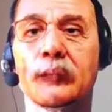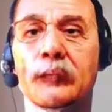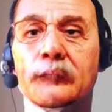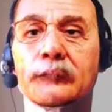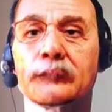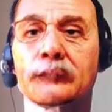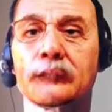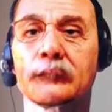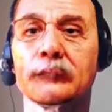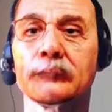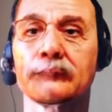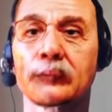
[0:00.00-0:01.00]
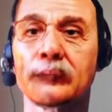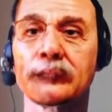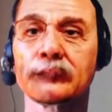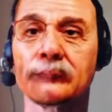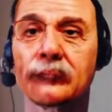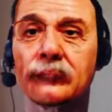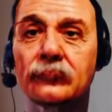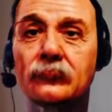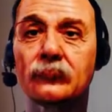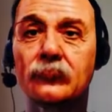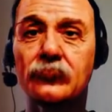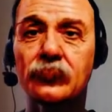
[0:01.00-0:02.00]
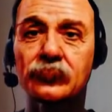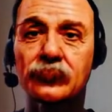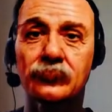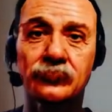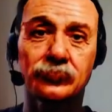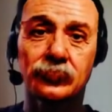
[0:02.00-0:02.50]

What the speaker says: it provides very robust